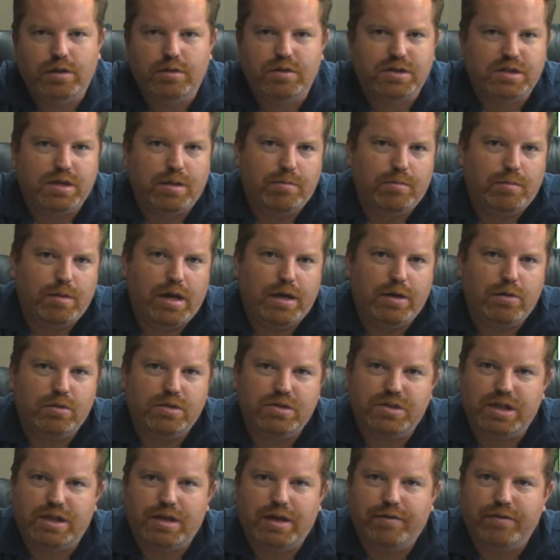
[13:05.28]
Some
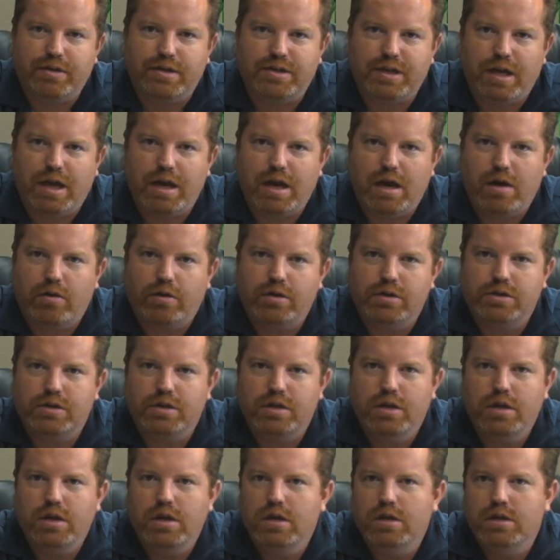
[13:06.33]
manuals say every 10 hours,
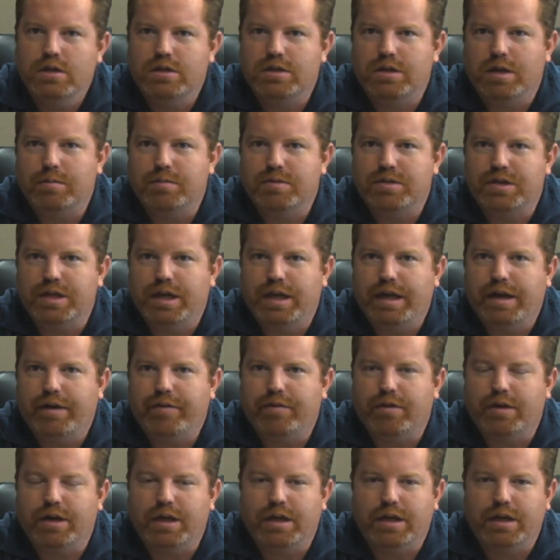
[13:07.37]
some say
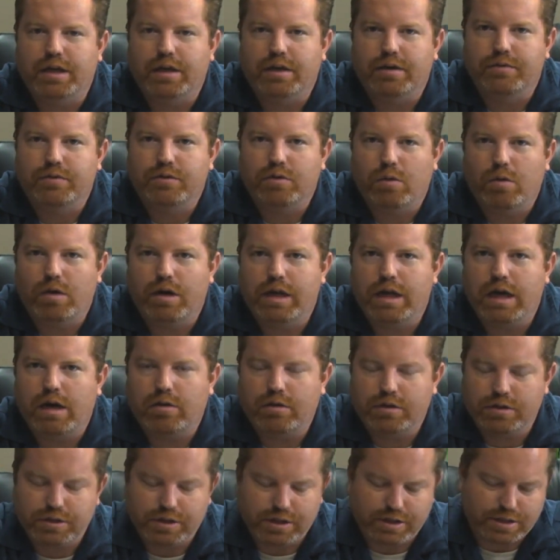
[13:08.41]
every 20
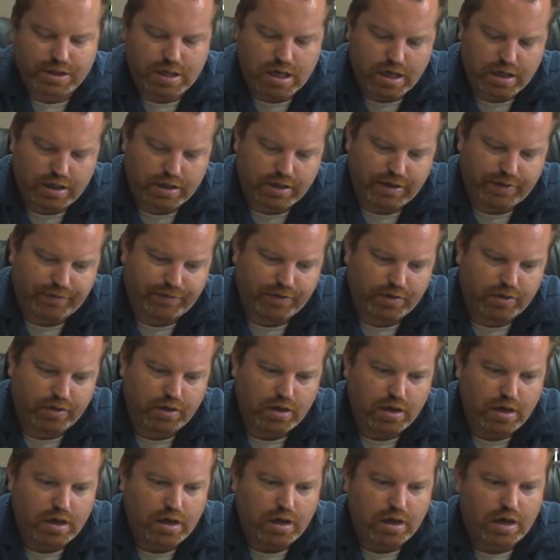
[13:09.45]
hours. It's kind of different.
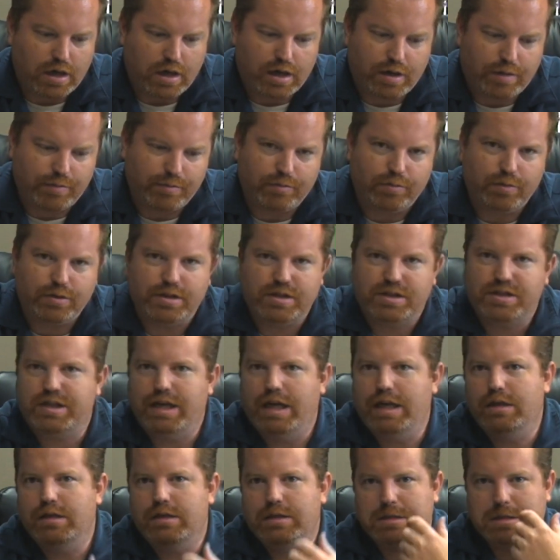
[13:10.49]
With the
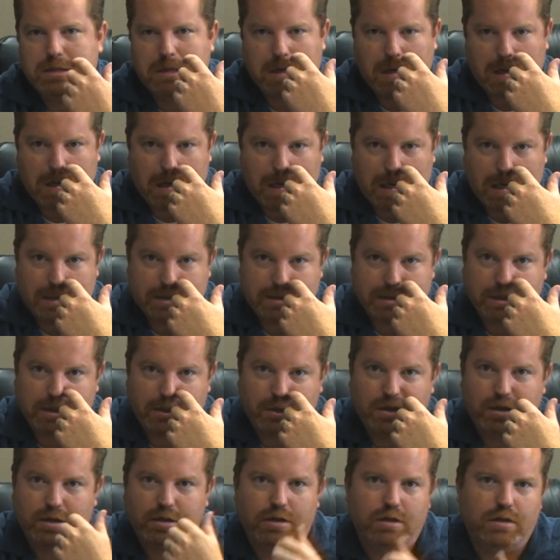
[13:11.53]
stainless,
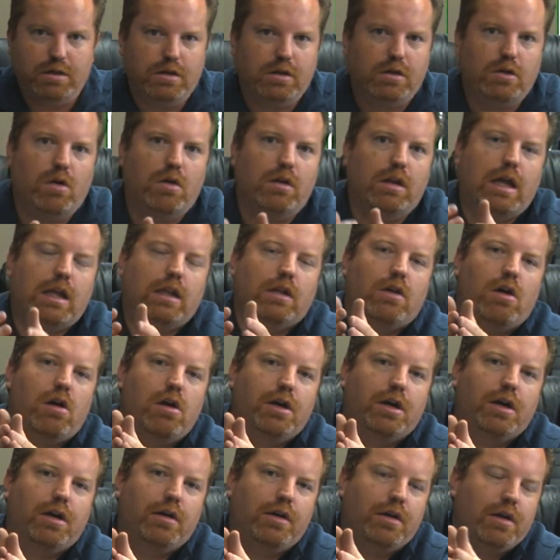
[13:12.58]
you can go a lot
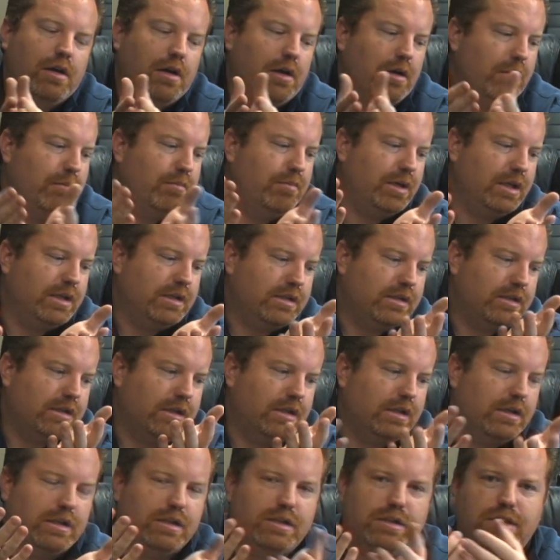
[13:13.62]
longer, but
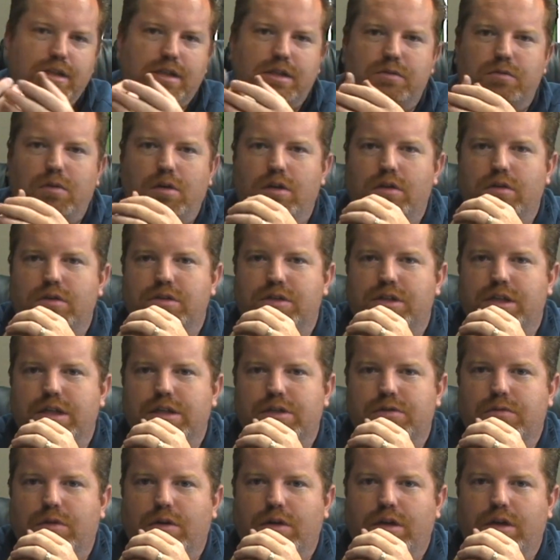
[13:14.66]
it's one of those
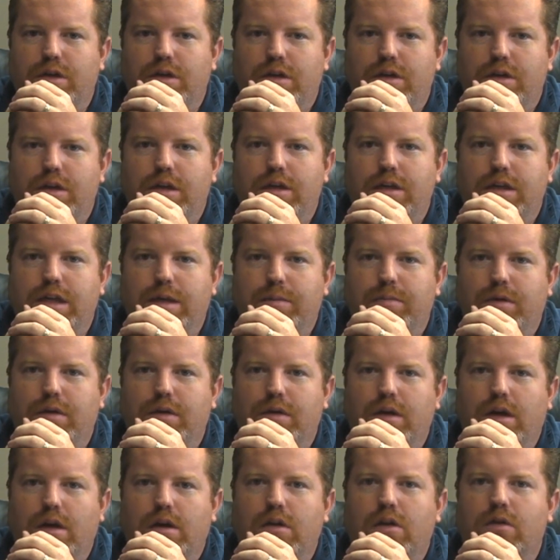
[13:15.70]
things where you need to keep a
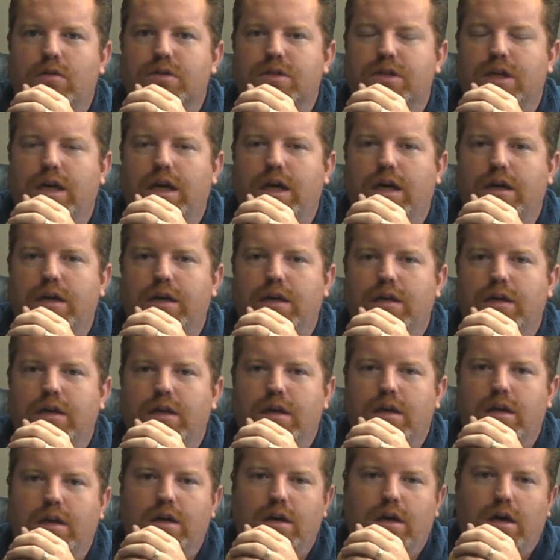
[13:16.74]
close eye on it,
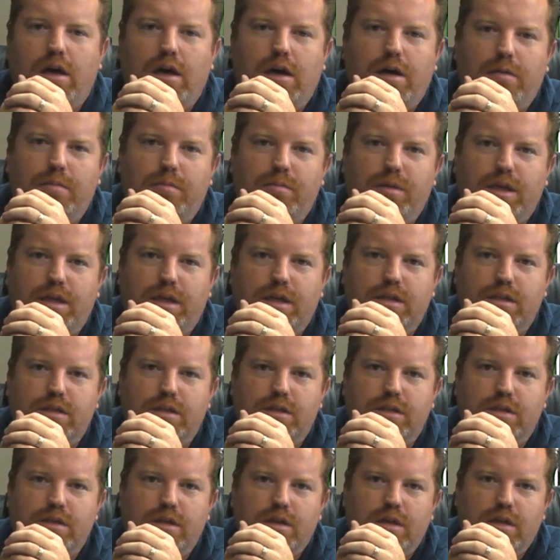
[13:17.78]

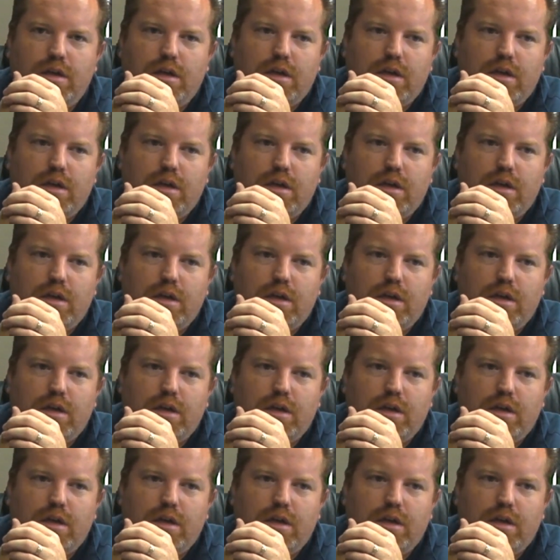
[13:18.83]
because